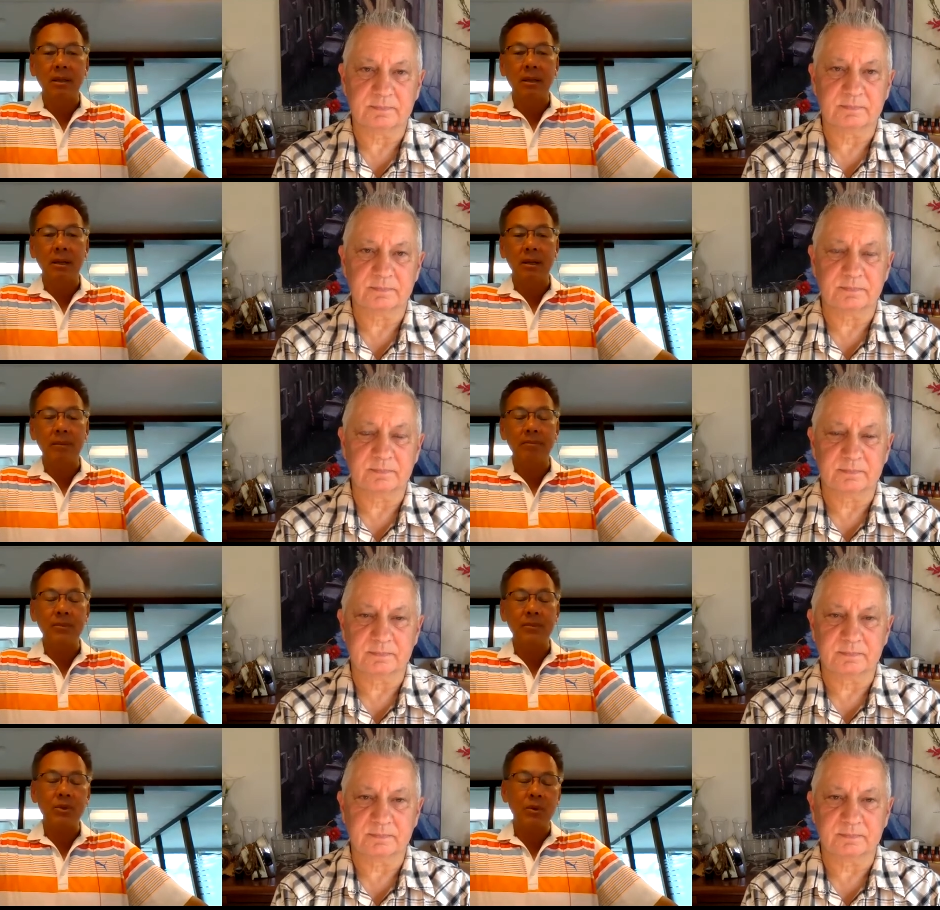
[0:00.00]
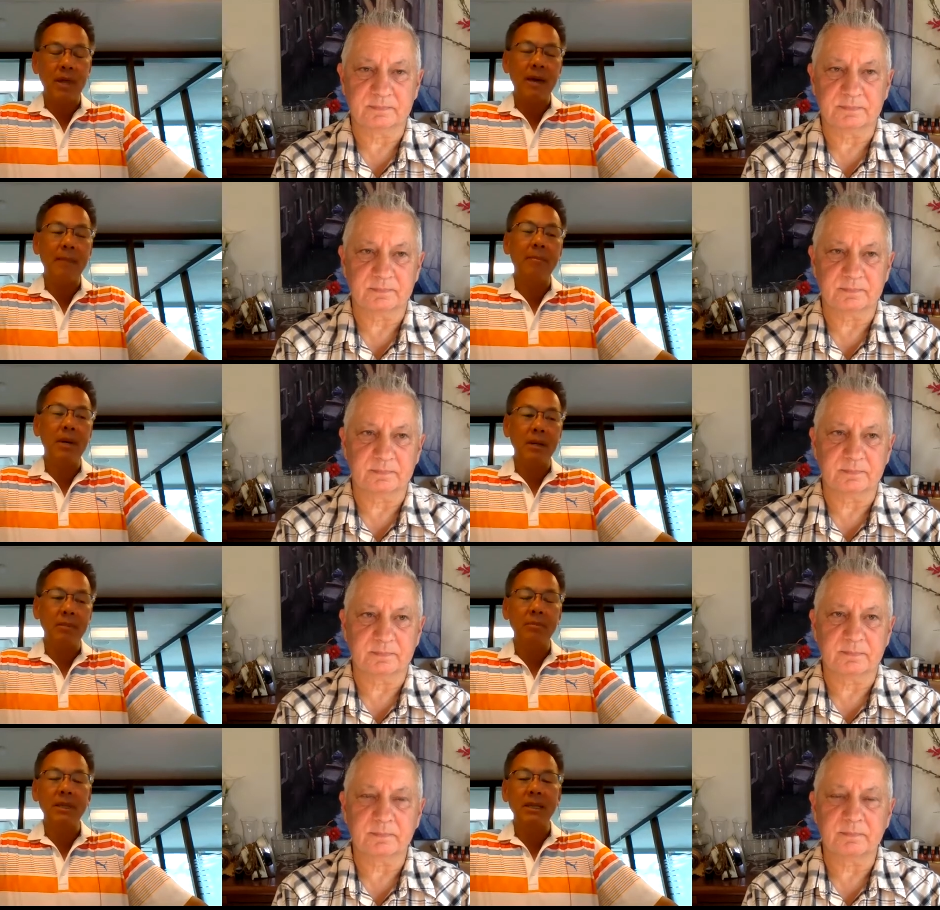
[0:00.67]
Speaker 1: Um, so that
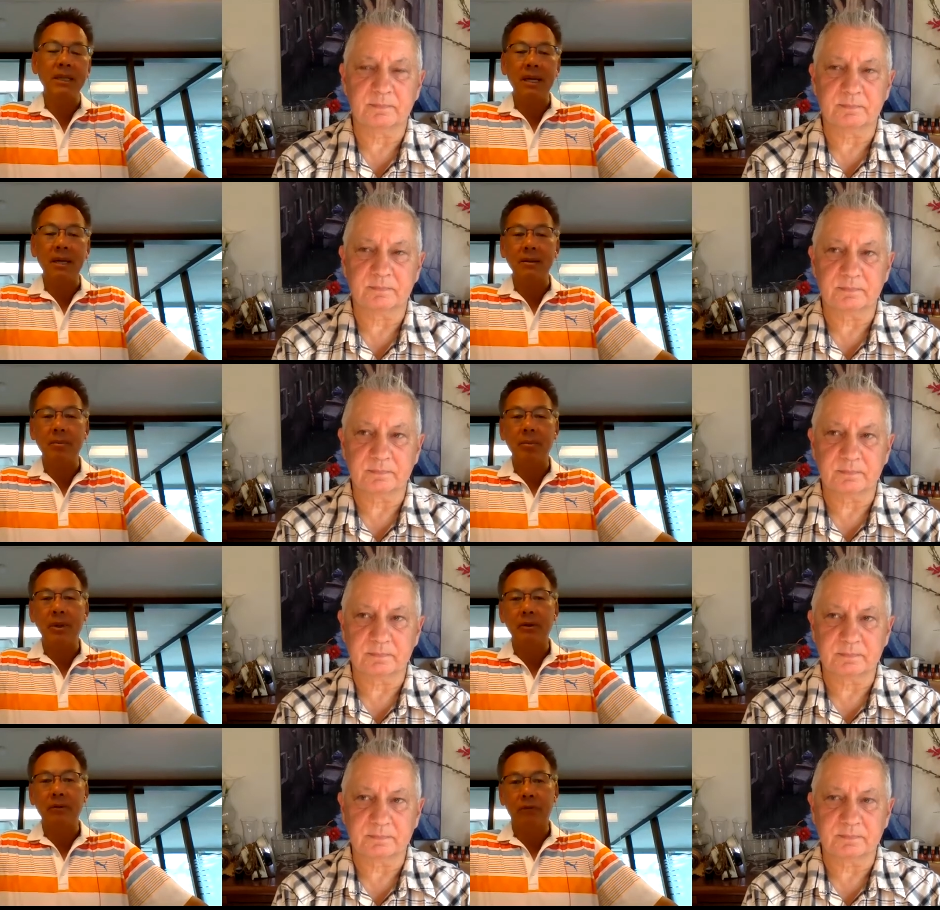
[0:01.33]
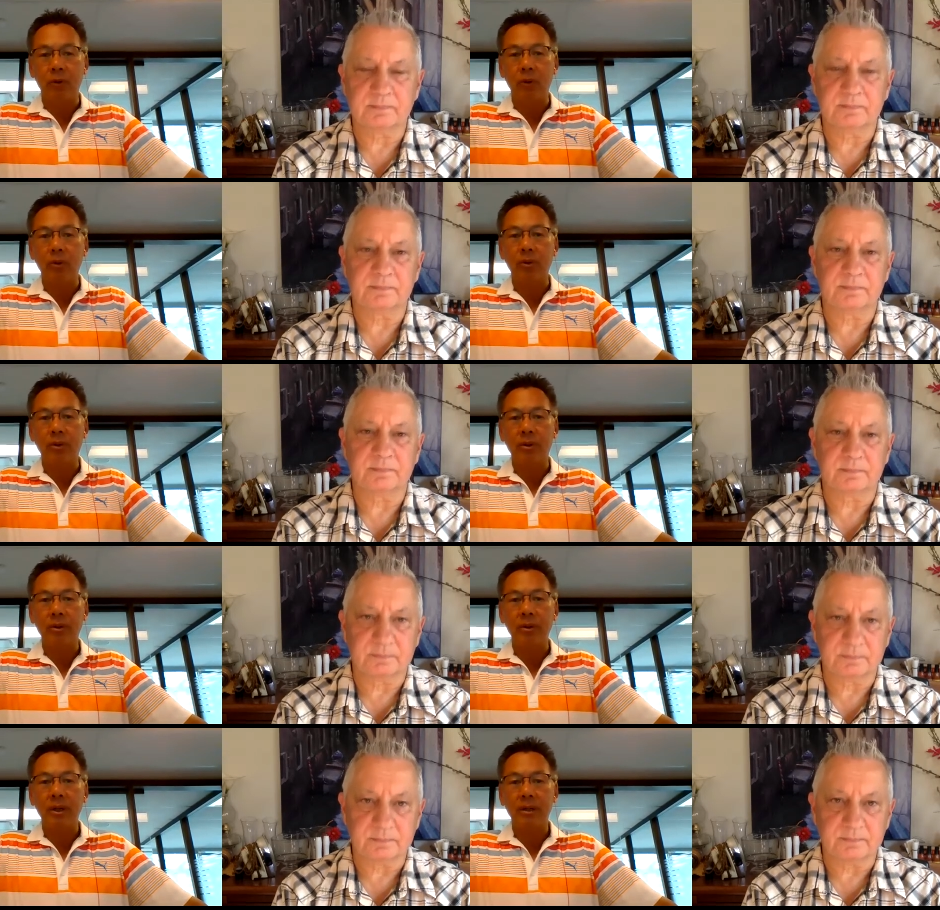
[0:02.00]
might mitigate the amount of growth
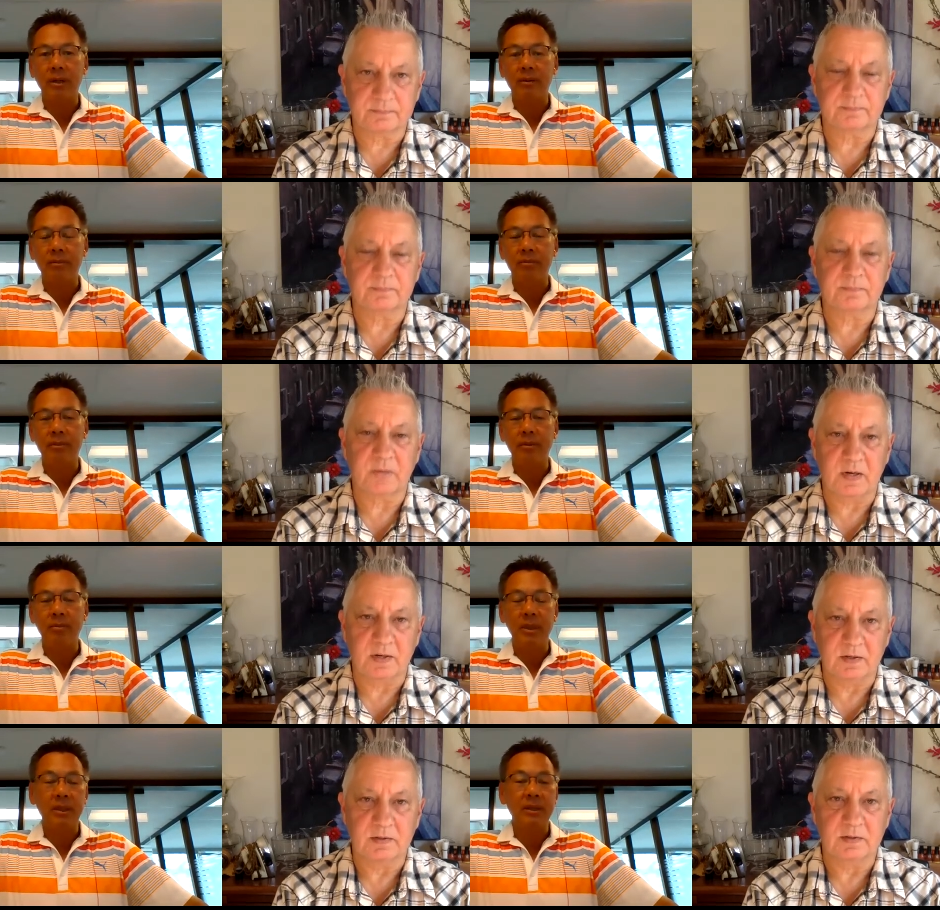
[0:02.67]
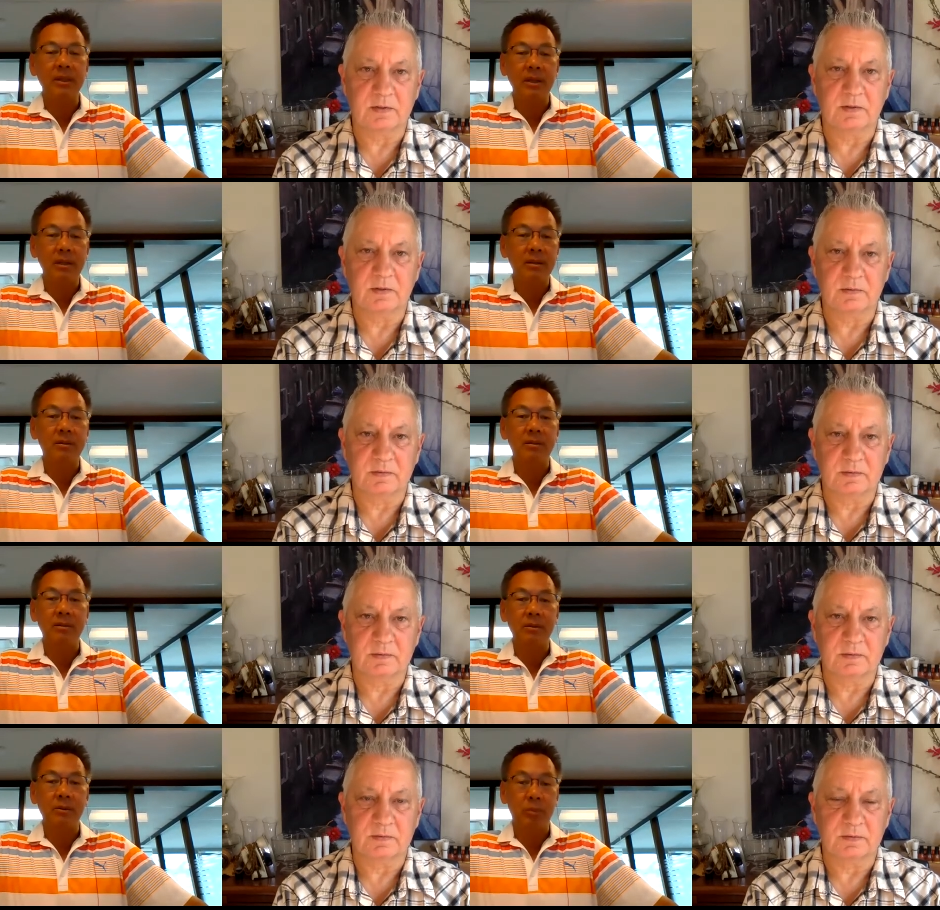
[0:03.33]
uh, ability to,
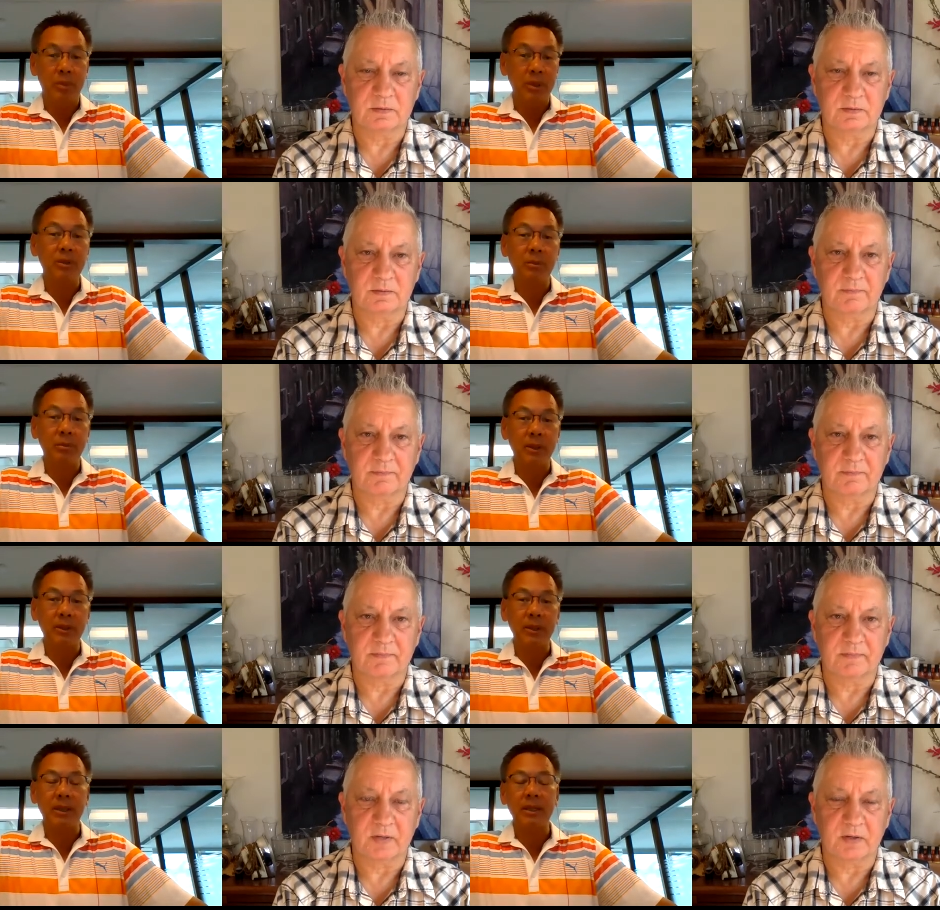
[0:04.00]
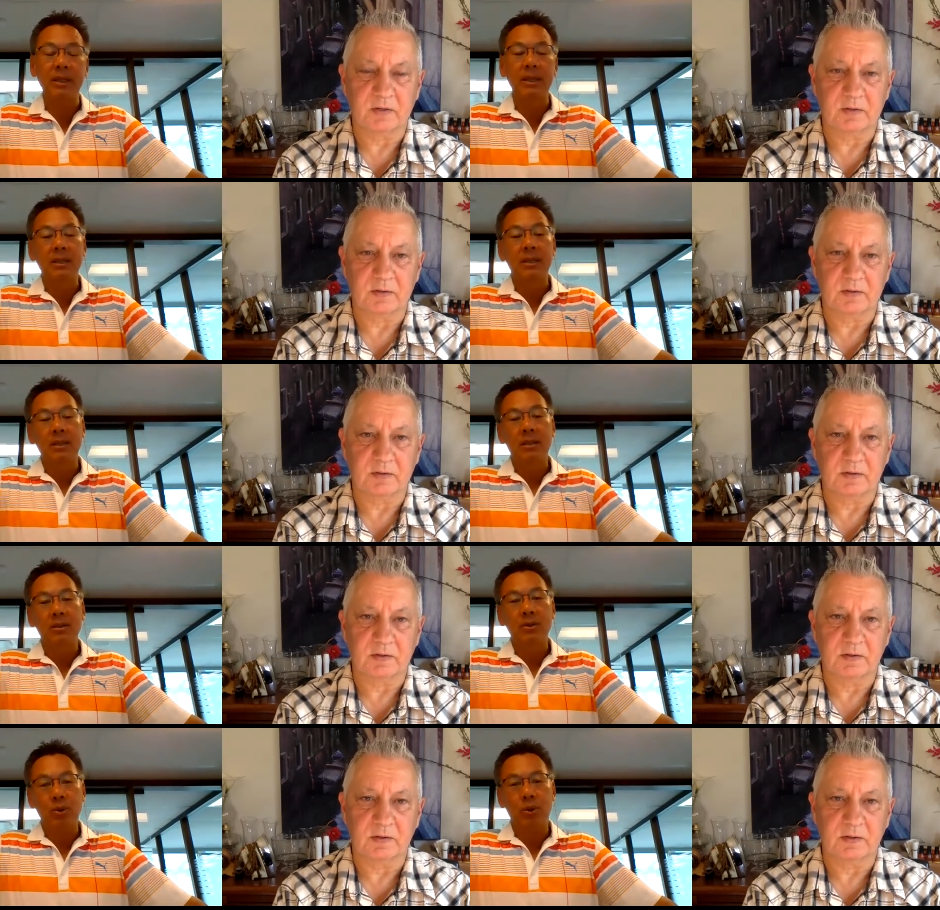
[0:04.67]
to build a building to